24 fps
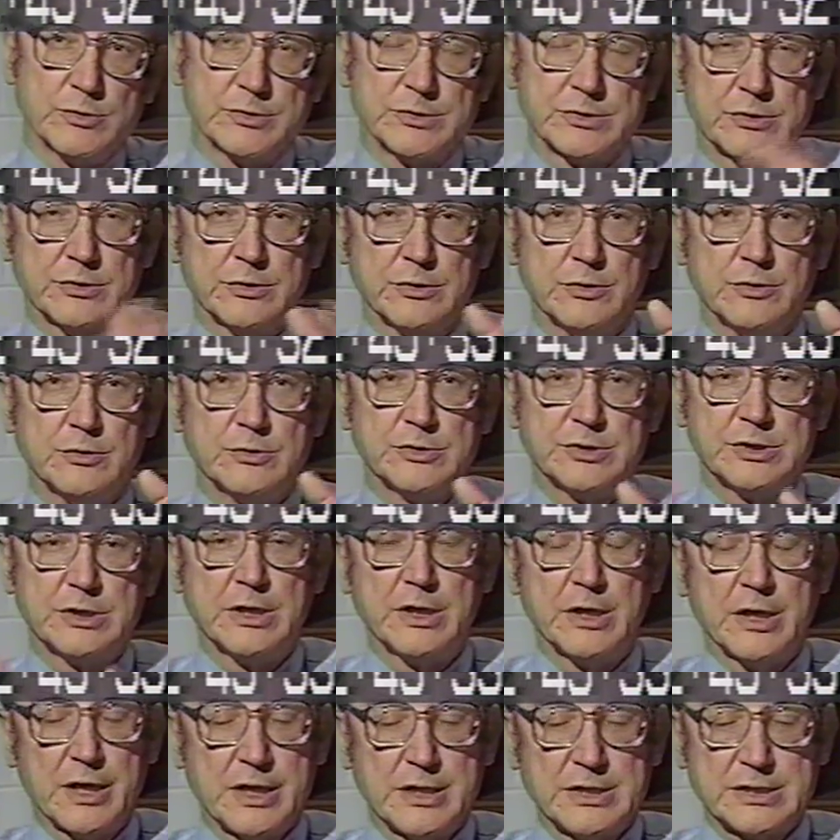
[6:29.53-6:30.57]
So you see
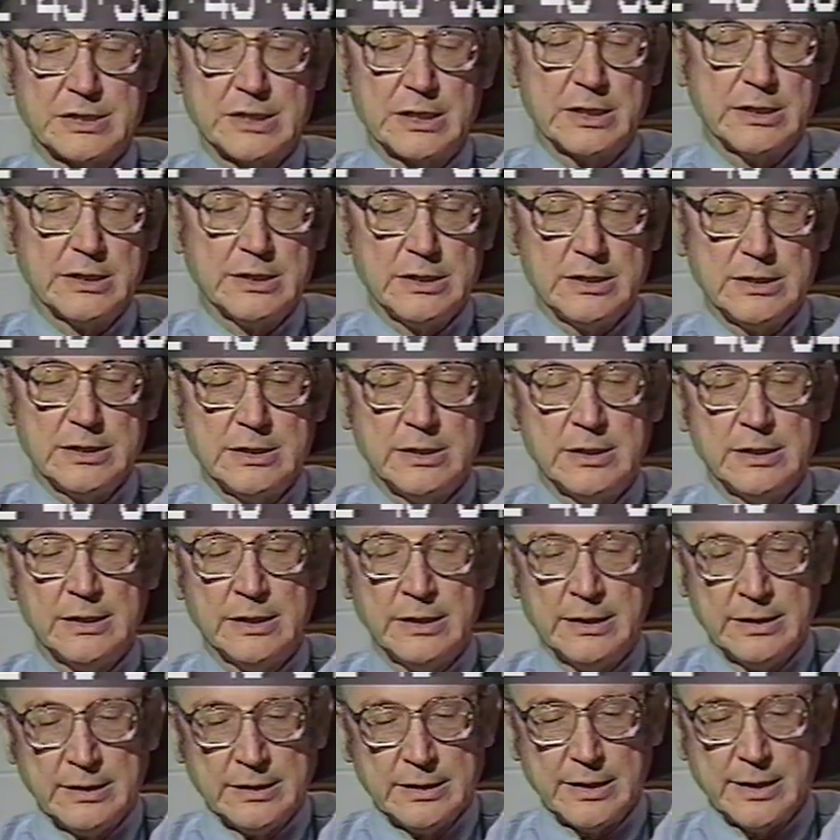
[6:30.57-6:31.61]
a nice clean
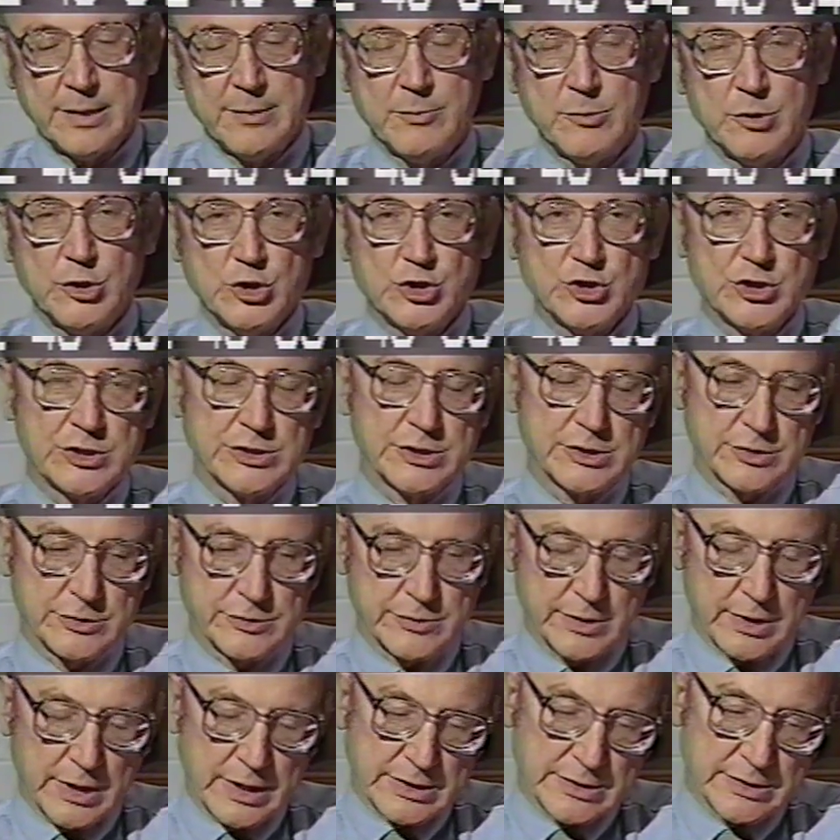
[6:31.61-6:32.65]
image as
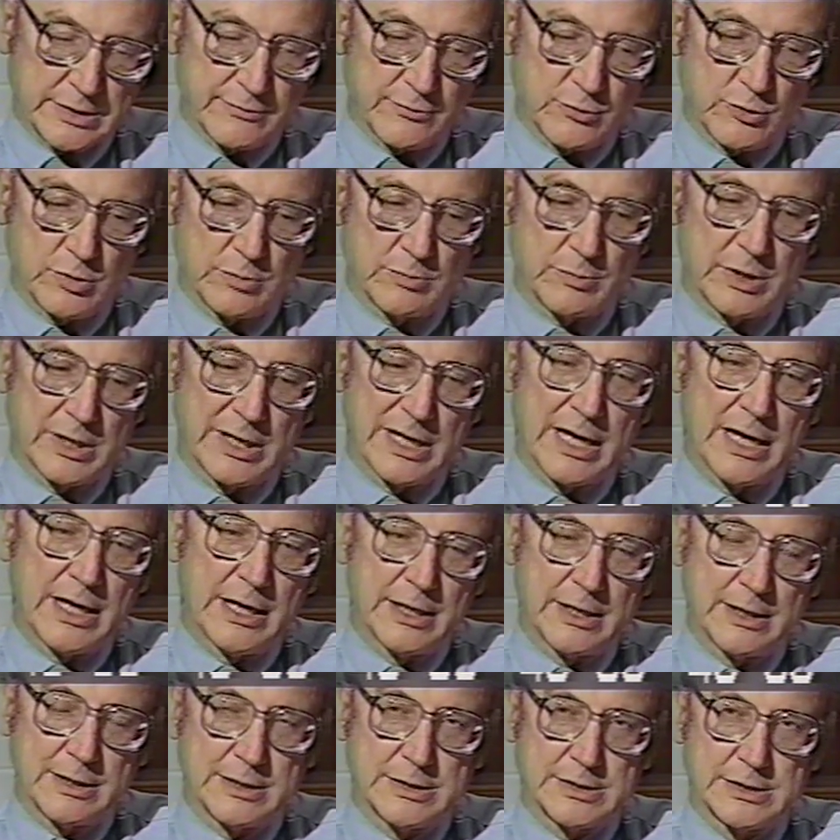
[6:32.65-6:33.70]
if you had
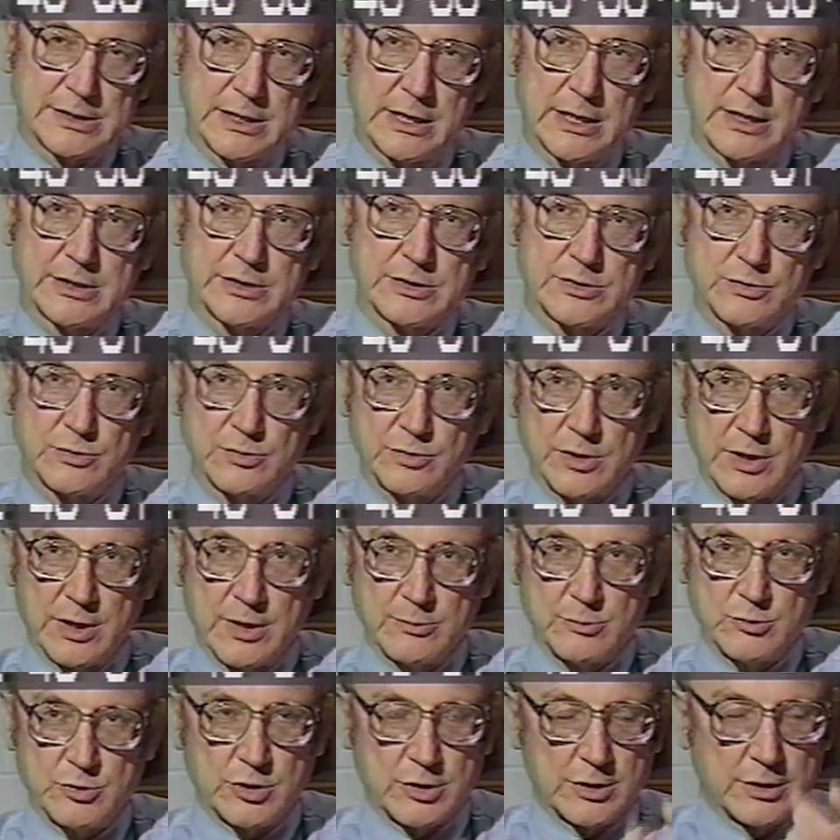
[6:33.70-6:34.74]
mechanically sliced through an
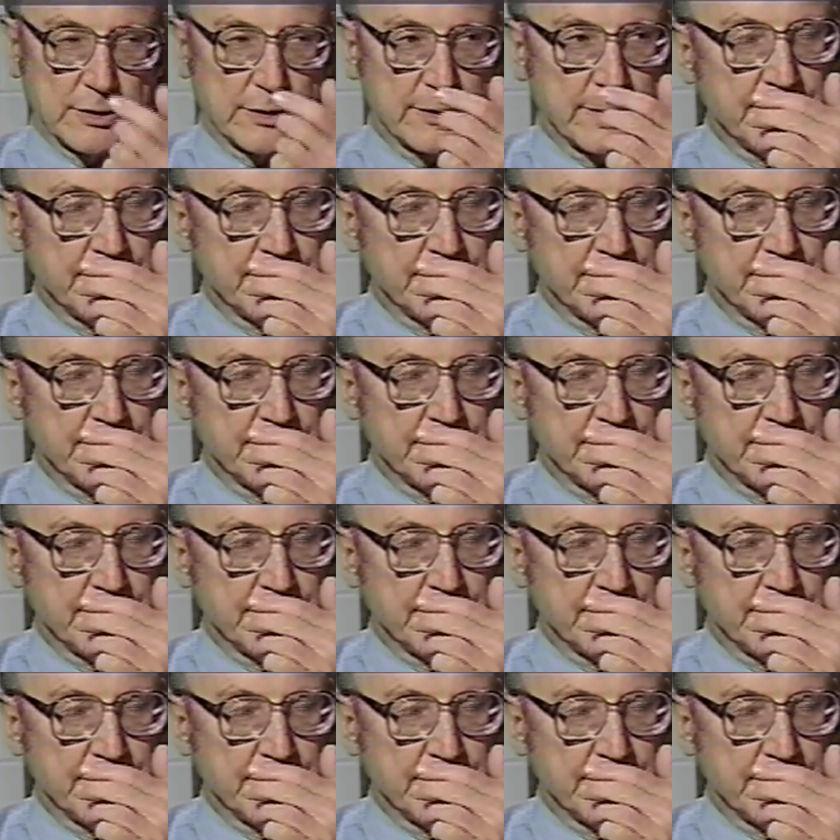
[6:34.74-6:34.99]
object.